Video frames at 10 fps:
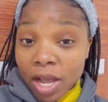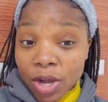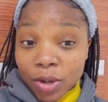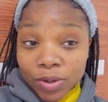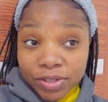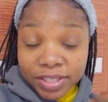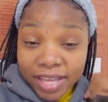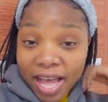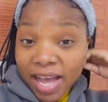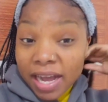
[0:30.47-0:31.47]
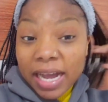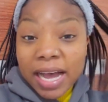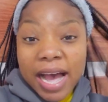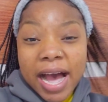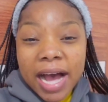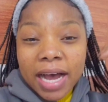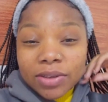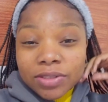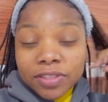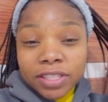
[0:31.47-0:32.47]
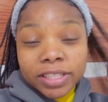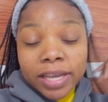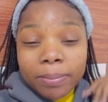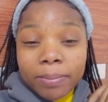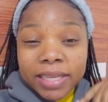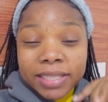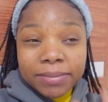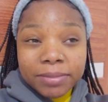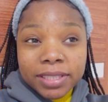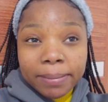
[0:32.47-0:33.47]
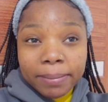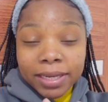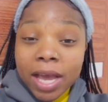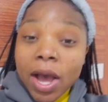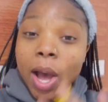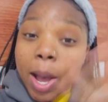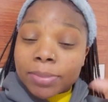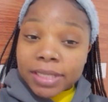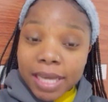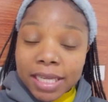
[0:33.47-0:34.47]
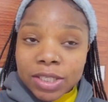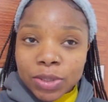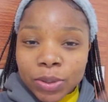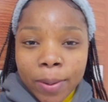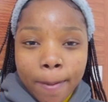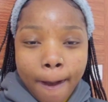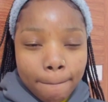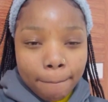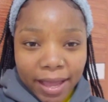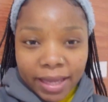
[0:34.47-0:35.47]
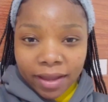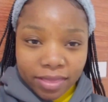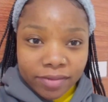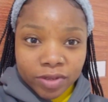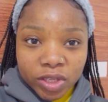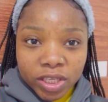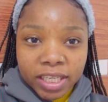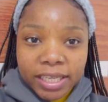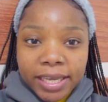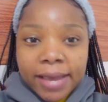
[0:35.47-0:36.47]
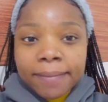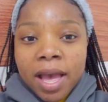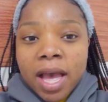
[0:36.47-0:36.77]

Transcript: because ah I was finishing up my semester but now I'm done so I'm back in the vlogging game